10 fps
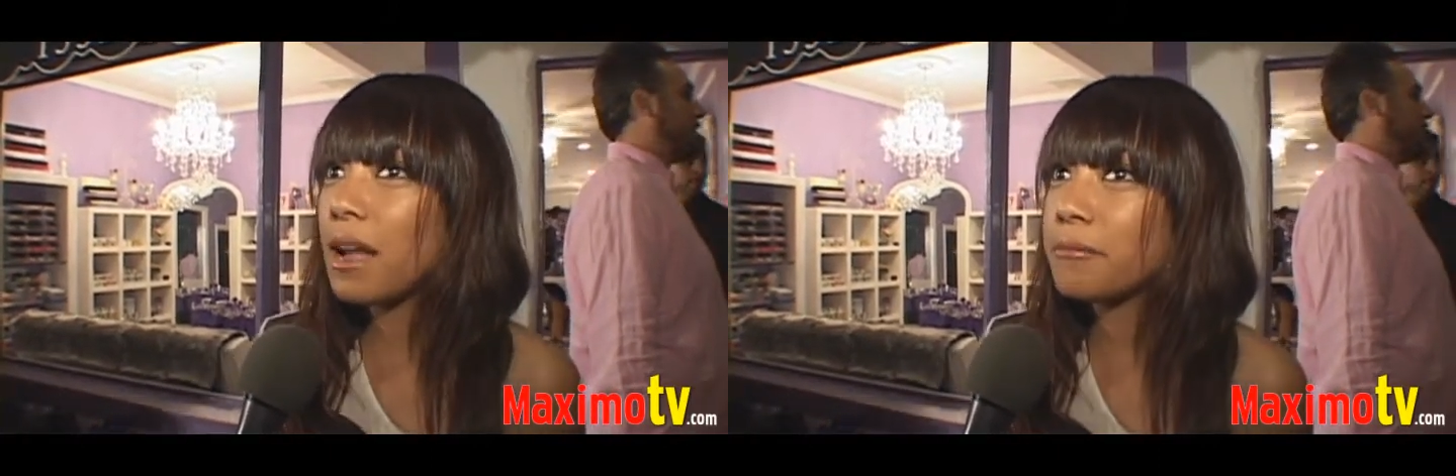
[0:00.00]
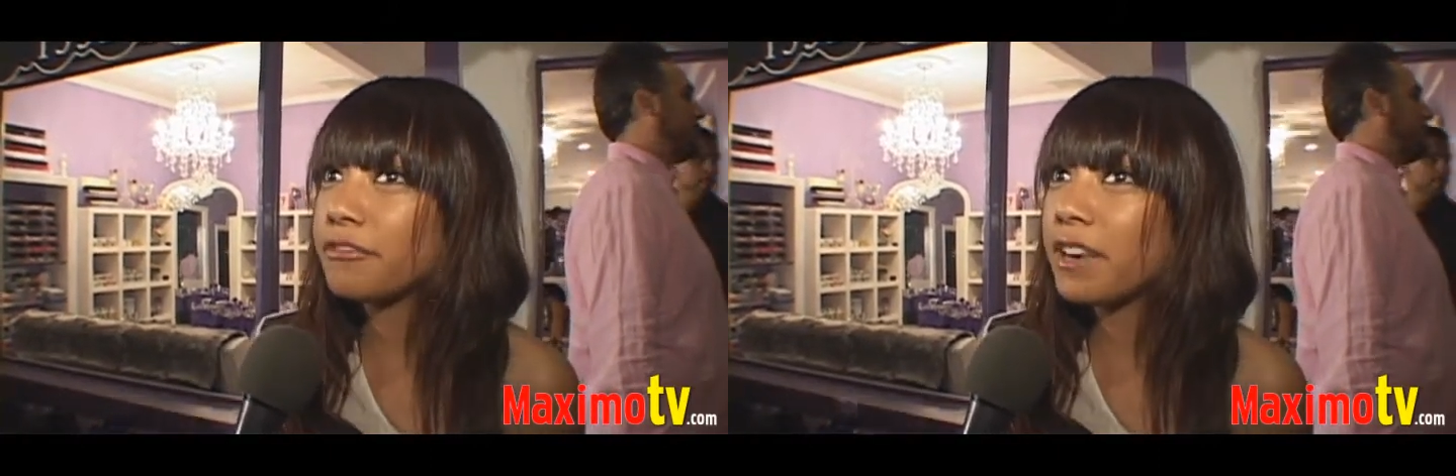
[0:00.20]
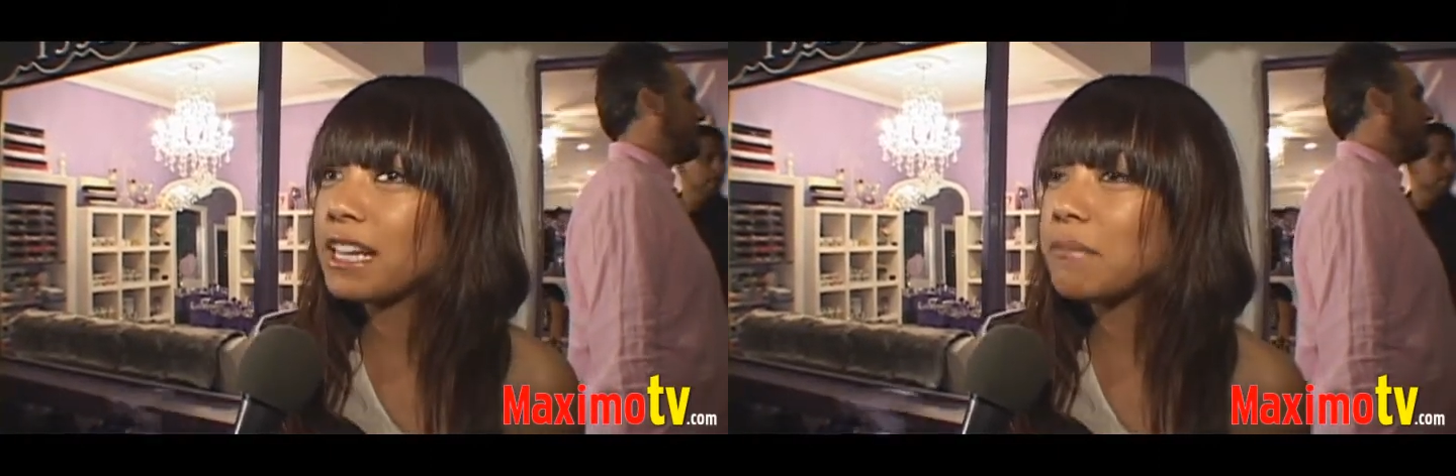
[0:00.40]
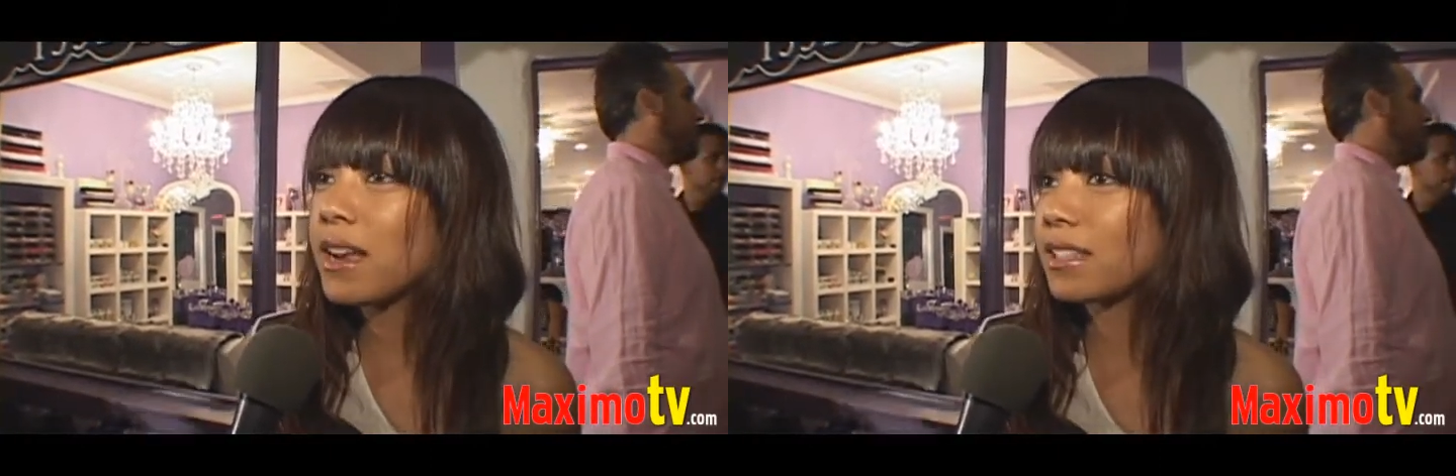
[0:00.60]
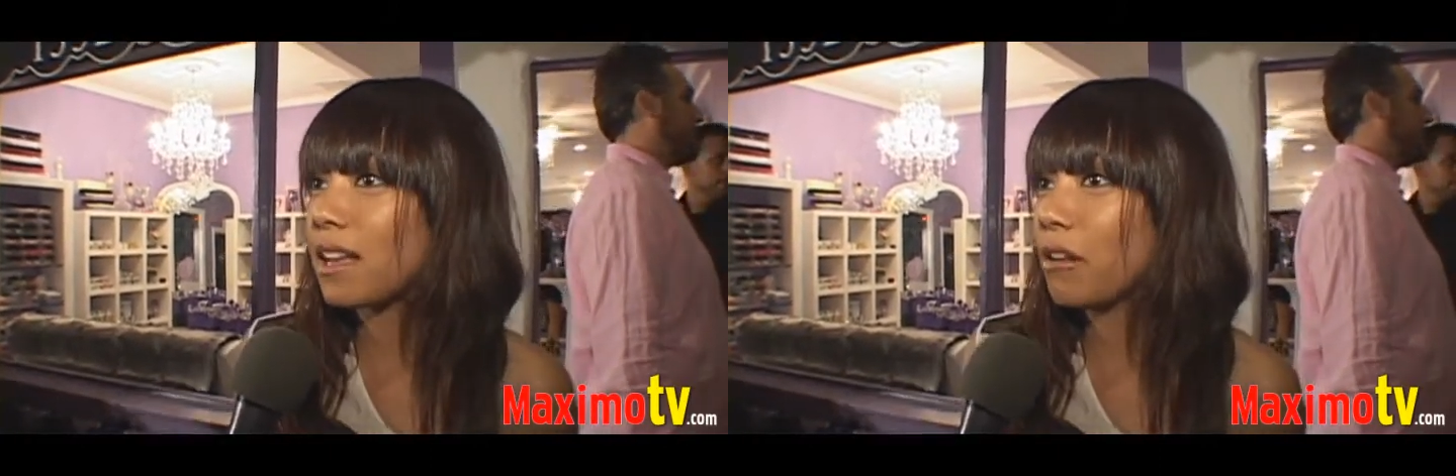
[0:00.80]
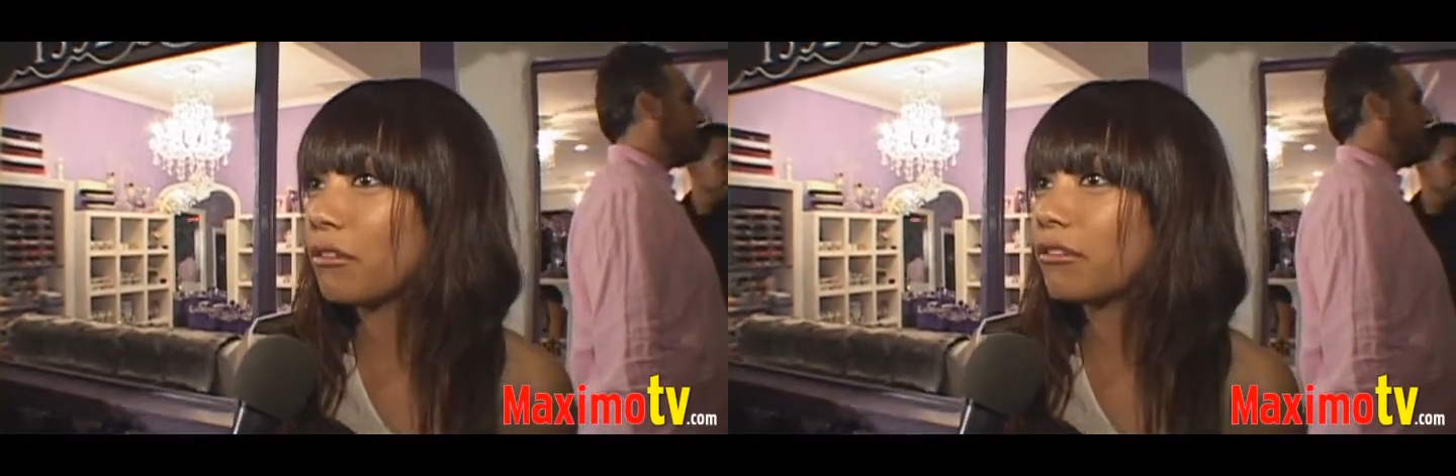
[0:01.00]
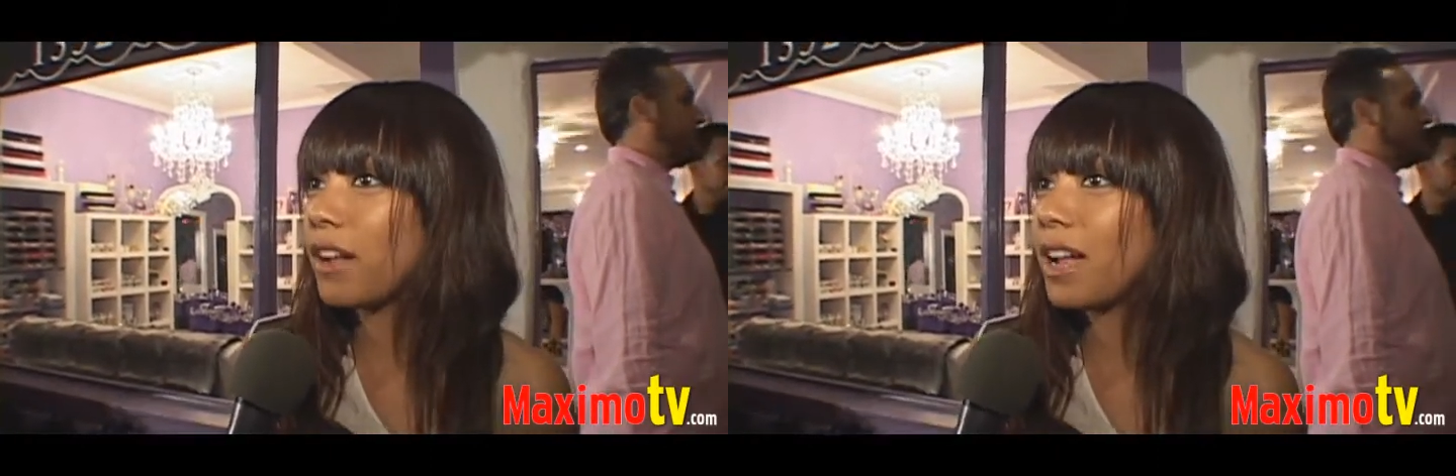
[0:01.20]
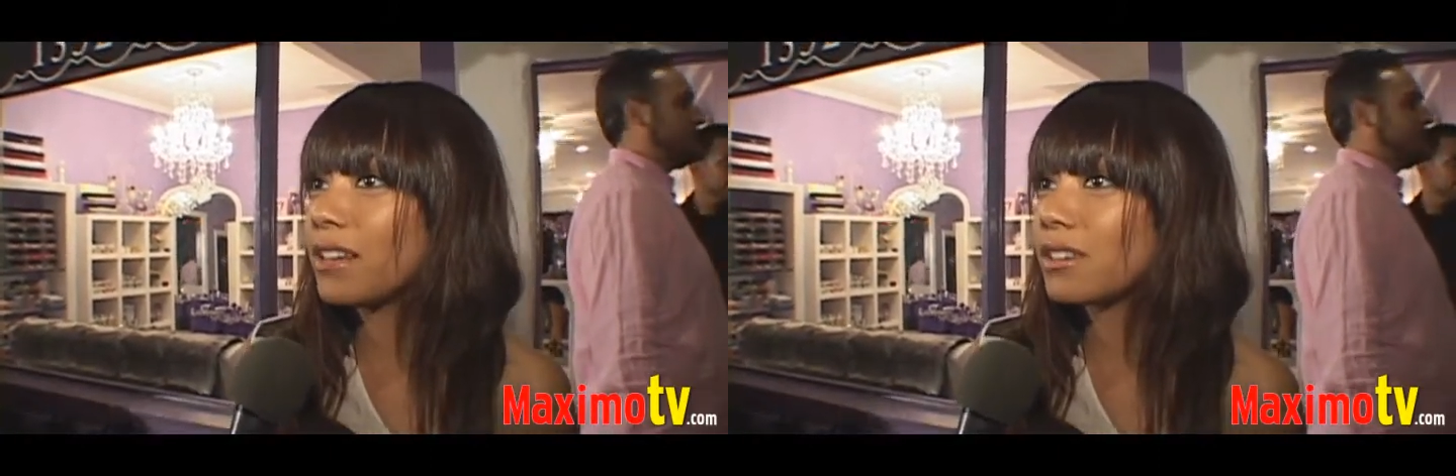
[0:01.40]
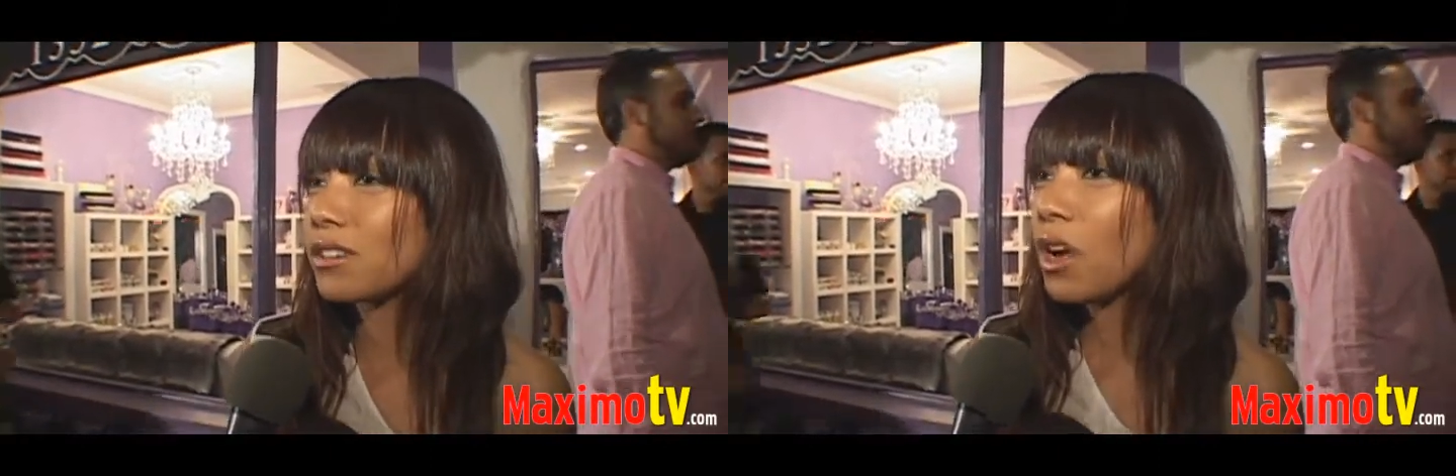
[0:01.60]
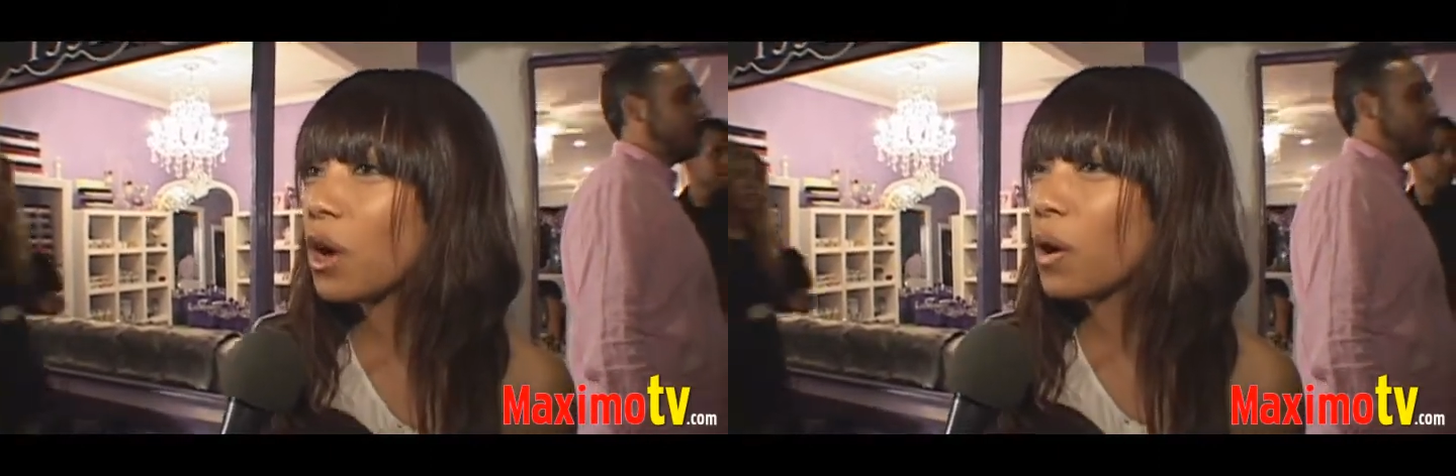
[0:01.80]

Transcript: I'm finding myself and